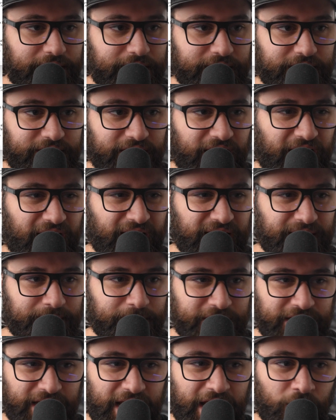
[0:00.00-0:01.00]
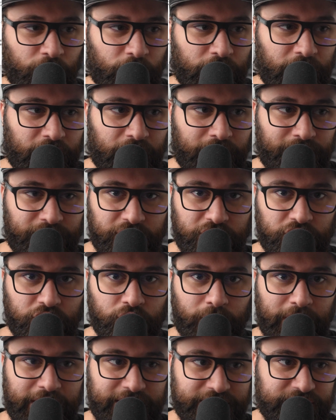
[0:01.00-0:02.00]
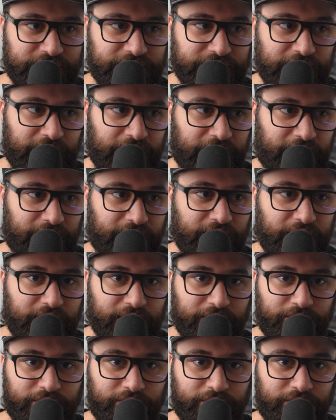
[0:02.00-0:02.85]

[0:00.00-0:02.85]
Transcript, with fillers: the time the era of the US uh,